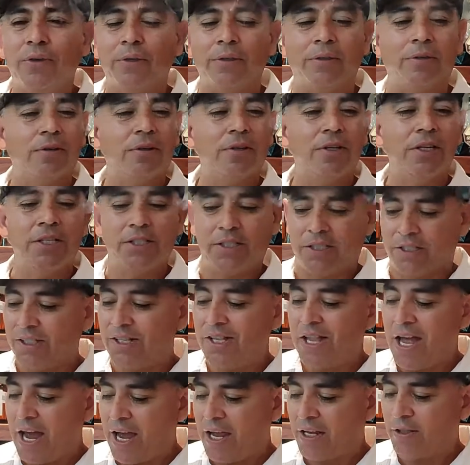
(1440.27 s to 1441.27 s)
it. It's
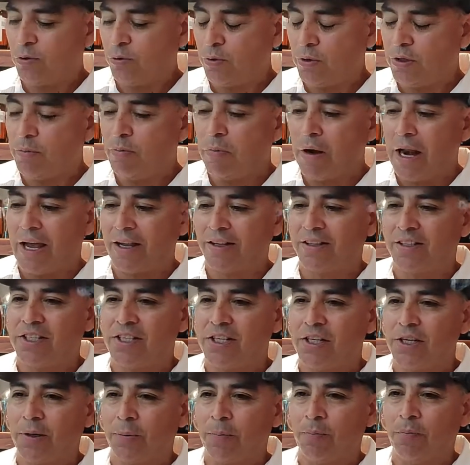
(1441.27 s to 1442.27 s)
nice with the black
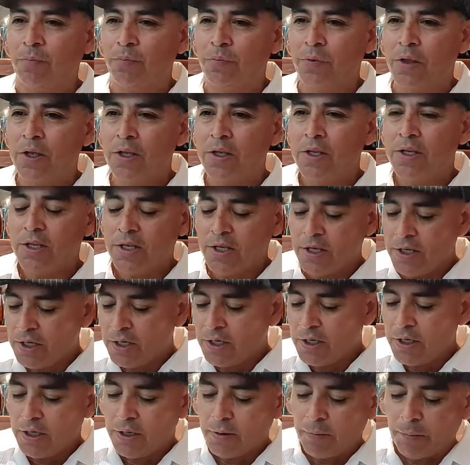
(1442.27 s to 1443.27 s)
tea.
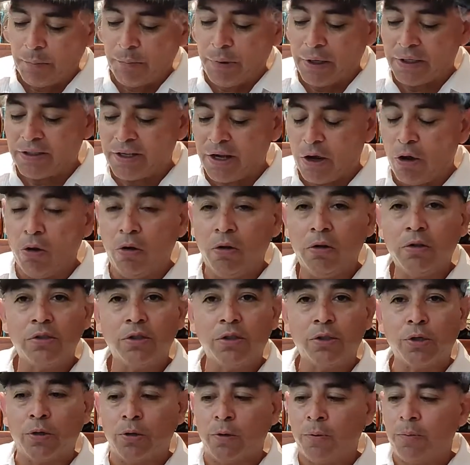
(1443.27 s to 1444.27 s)
But
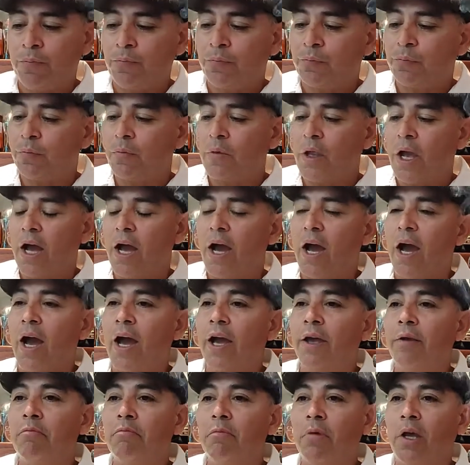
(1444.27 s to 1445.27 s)
also
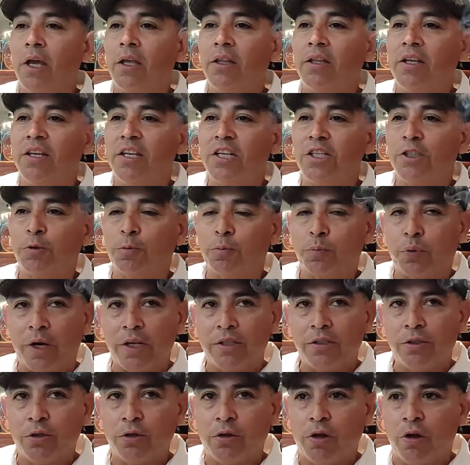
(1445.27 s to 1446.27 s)
I made a
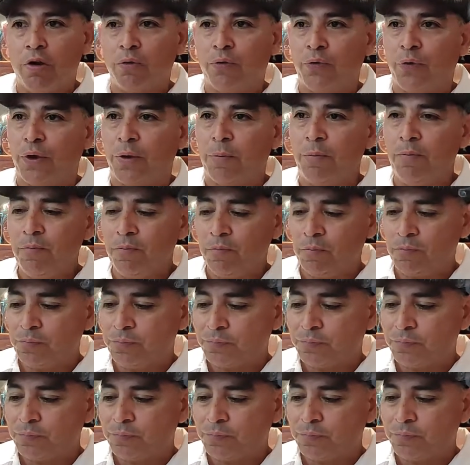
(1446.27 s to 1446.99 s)
espresso coffee.